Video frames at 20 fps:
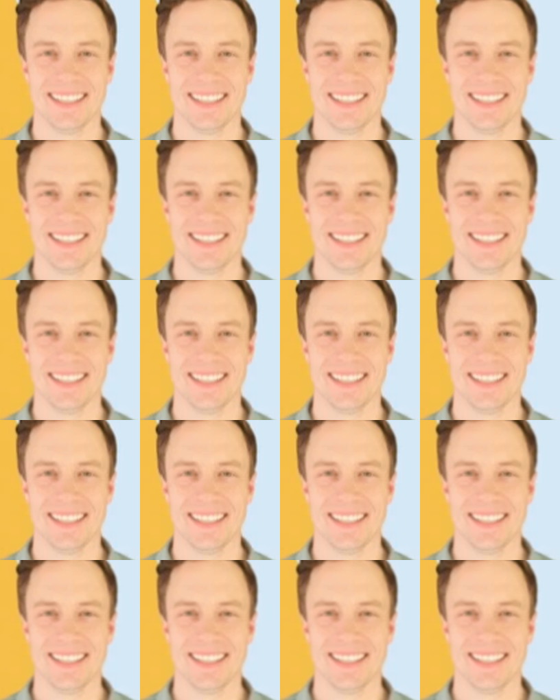
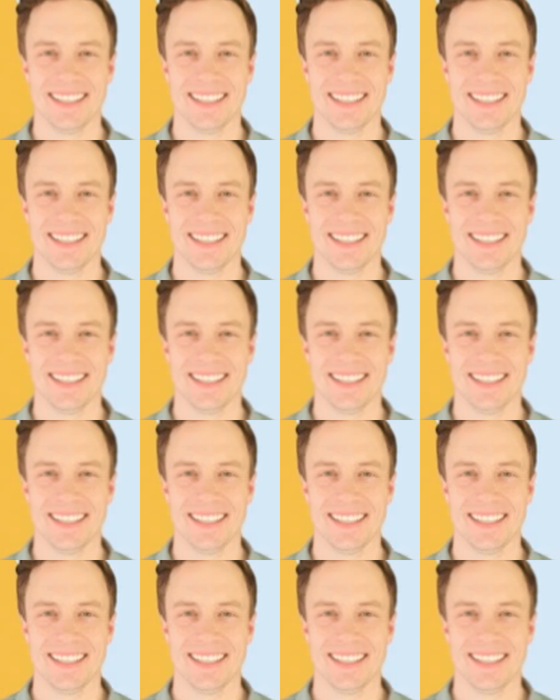
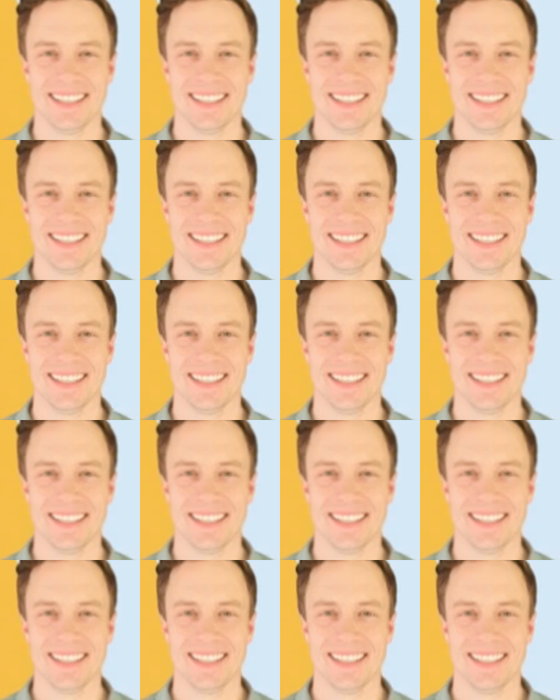
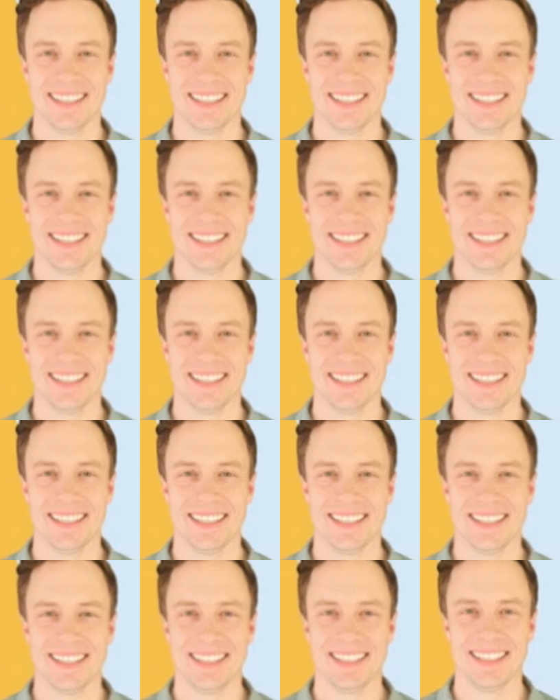
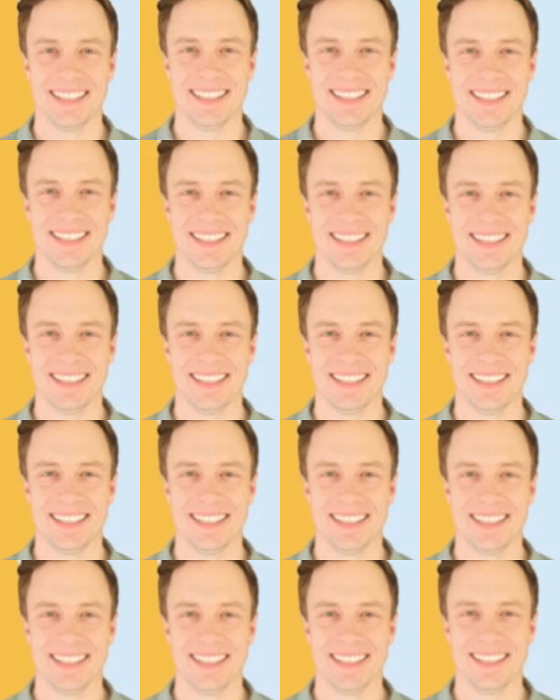
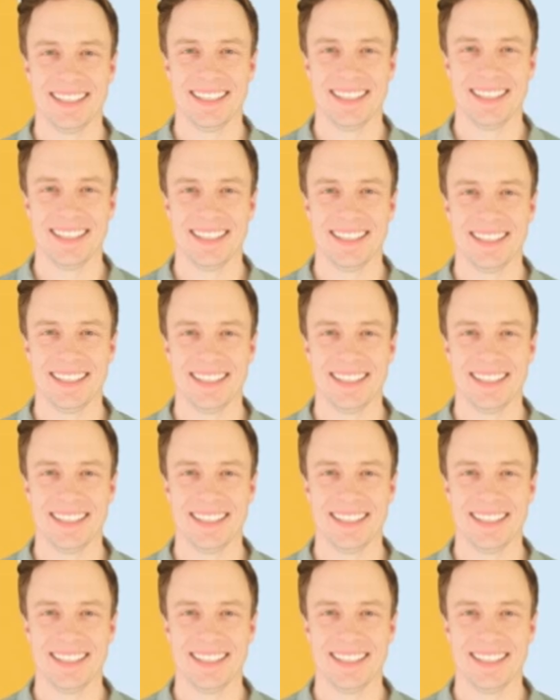[no speech]